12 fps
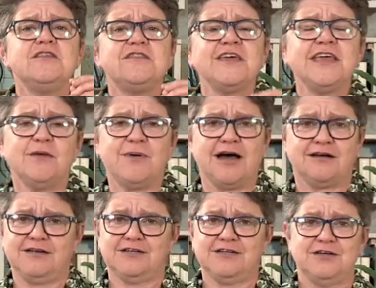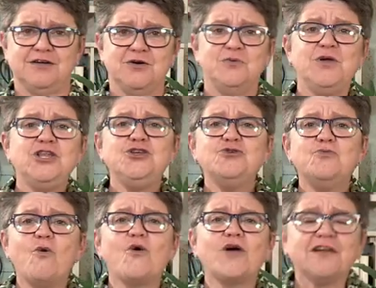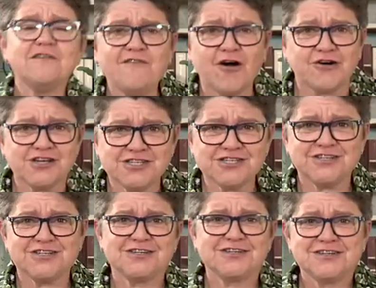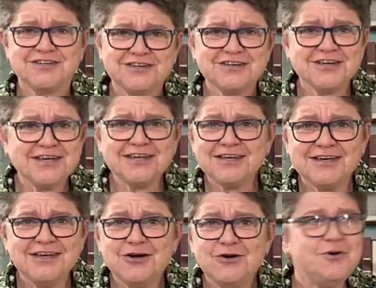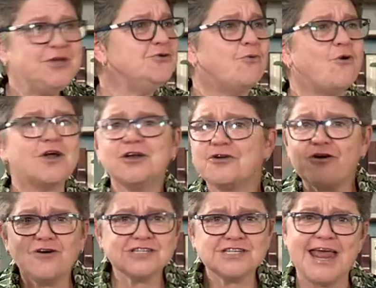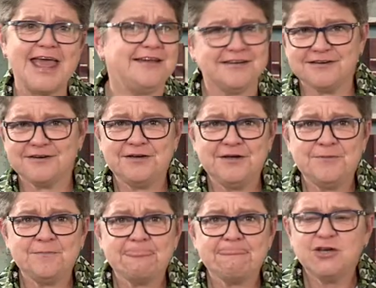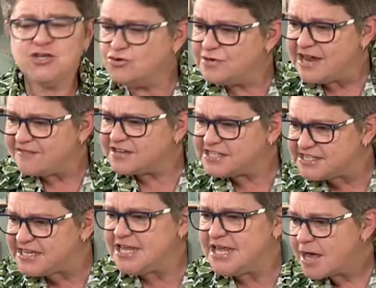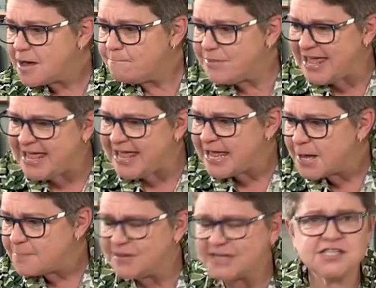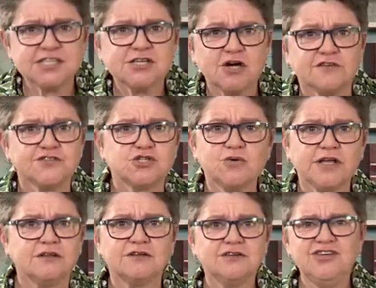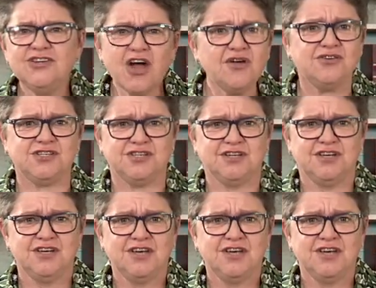Think about it. When you walk in a forest, okay, when you walk in a grassland, you never see bare bits of soil. You don't.